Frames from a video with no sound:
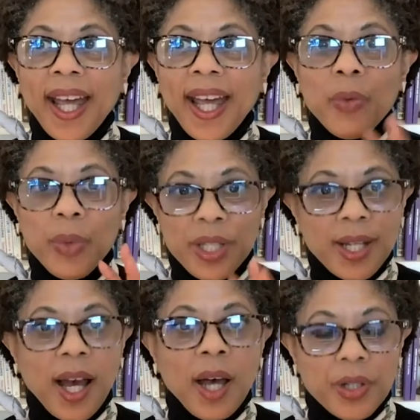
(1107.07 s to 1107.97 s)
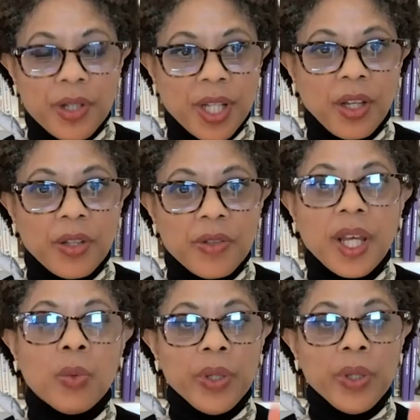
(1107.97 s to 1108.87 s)
and we stopped ourselves
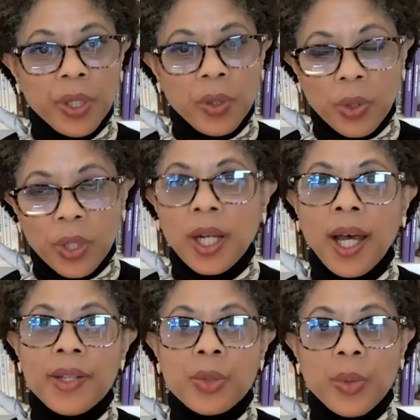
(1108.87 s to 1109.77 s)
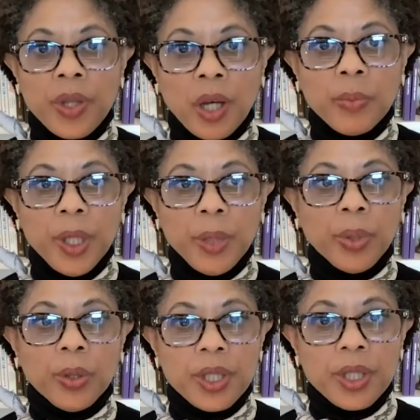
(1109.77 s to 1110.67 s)
and we reorganized with young
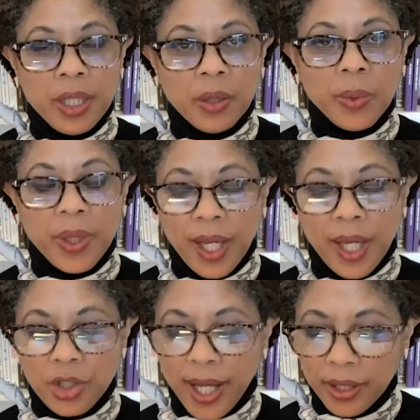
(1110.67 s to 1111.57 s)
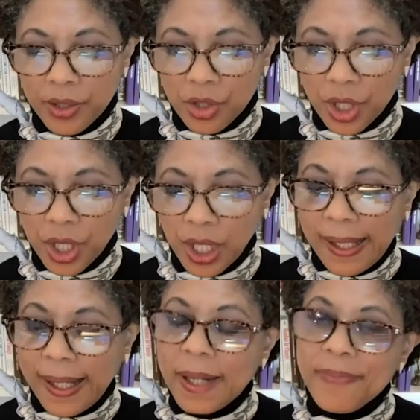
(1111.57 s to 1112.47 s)
people to deal with that challenge.
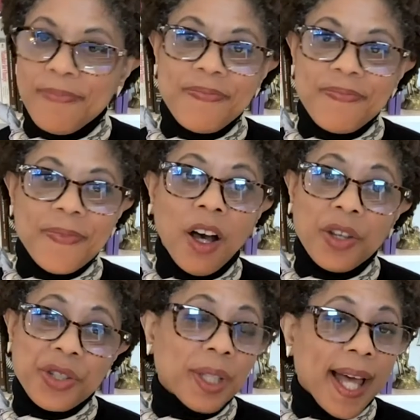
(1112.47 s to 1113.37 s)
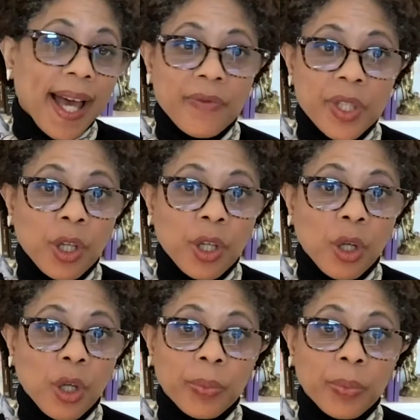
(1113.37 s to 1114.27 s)
Also, lack of
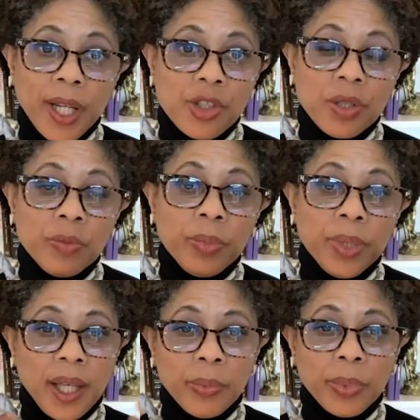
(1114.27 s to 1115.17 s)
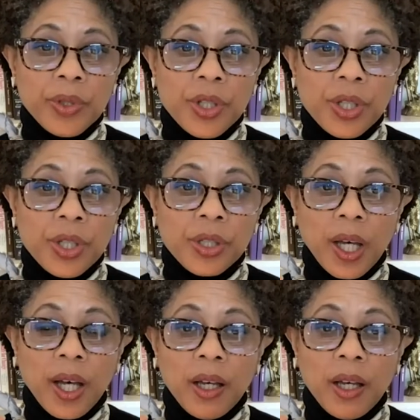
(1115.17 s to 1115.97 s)
adult preparation, being able to